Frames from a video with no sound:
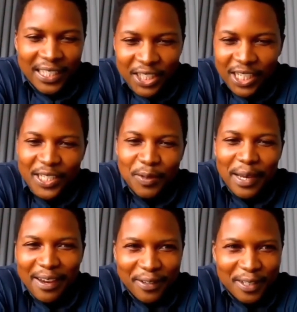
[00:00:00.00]
try to
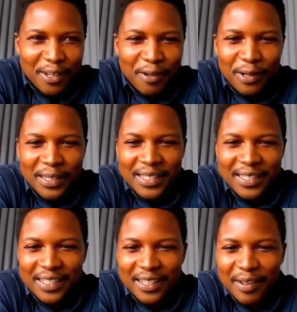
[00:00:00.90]
change behavior is not
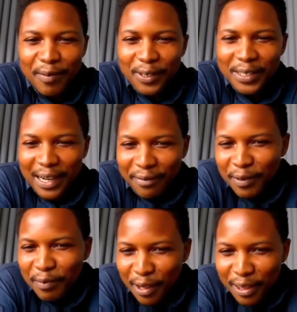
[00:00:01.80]
always the most
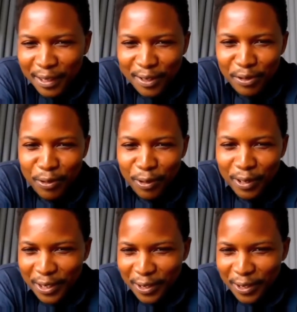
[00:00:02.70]
comfortable thing to do,